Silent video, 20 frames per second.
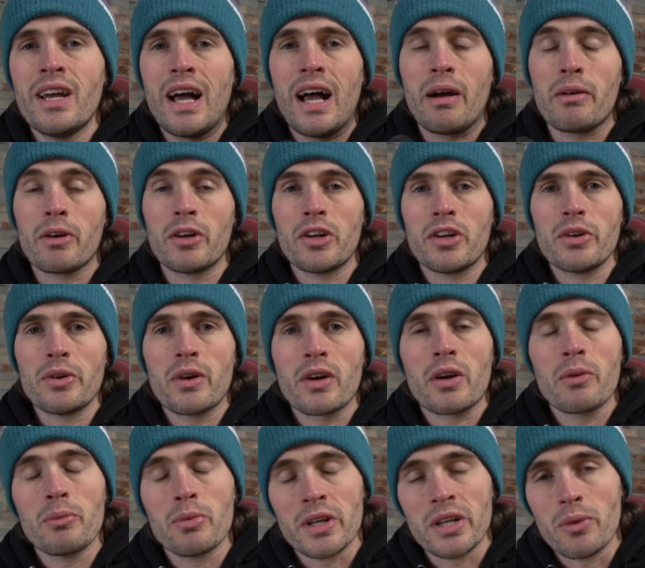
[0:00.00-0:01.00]
I'm going to do a
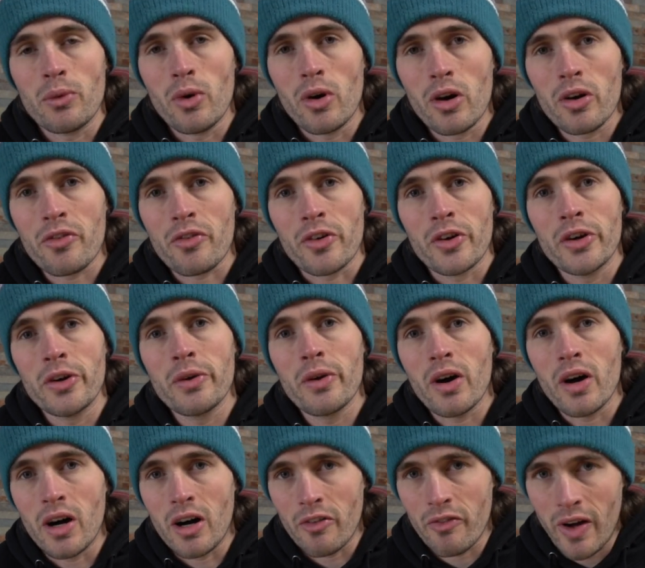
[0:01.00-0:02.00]
complete walkthrough
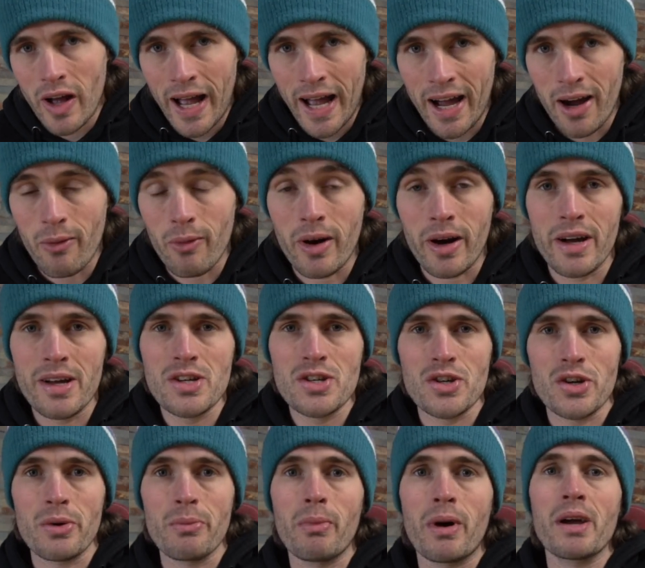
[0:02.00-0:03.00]
of how I
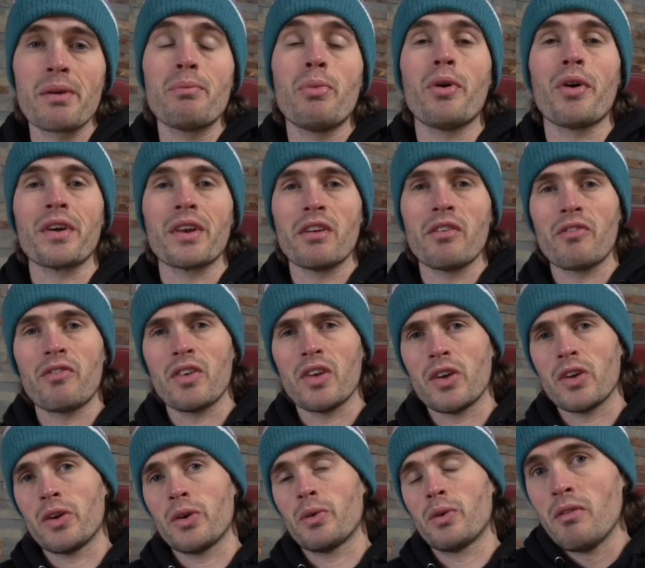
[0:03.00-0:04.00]
shoot my point of
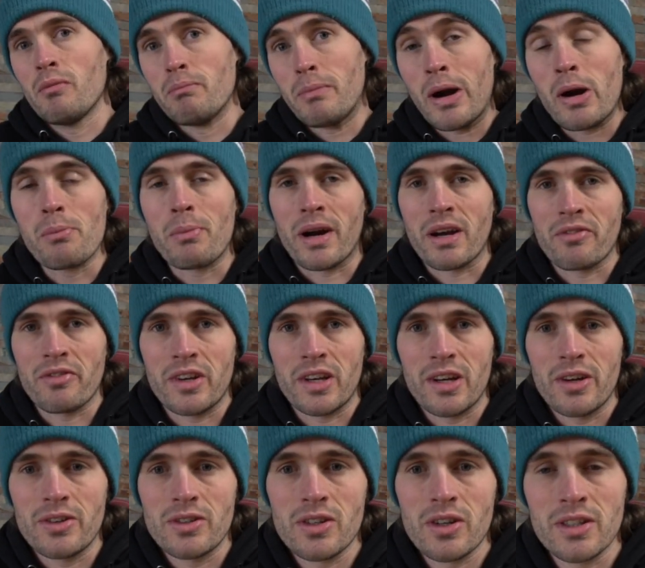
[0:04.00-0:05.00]
view mountain bike videos,